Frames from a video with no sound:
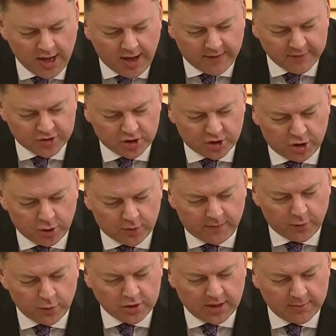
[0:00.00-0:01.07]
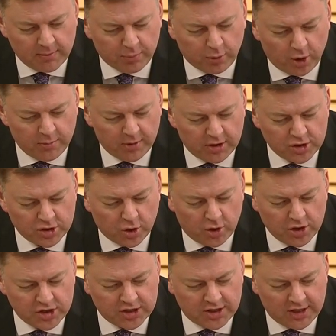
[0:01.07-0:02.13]
have secured full-time employment in
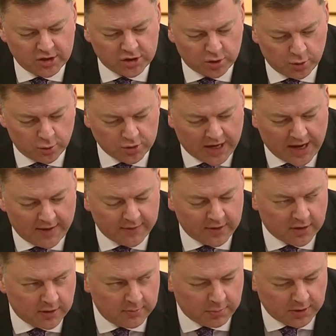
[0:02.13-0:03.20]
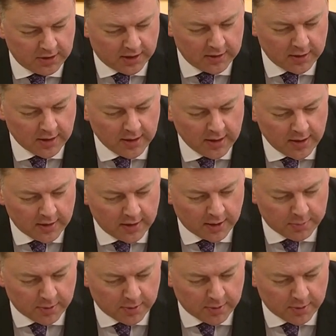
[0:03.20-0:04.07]
Scottish state schools after completing their